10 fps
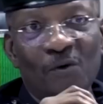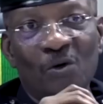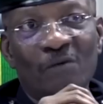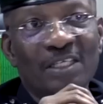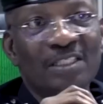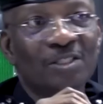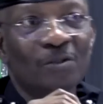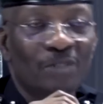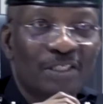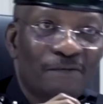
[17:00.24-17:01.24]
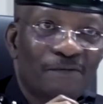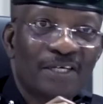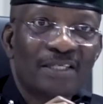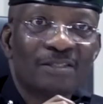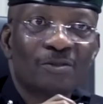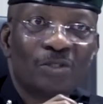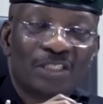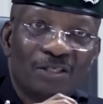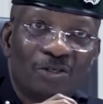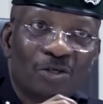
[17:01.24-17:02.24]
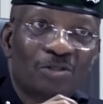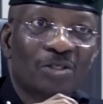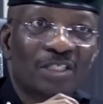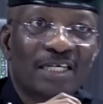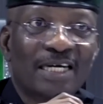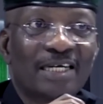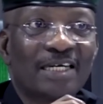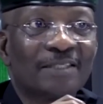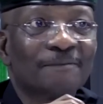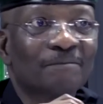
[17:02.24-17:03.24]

conversation with a friend who is a doctor in Canada.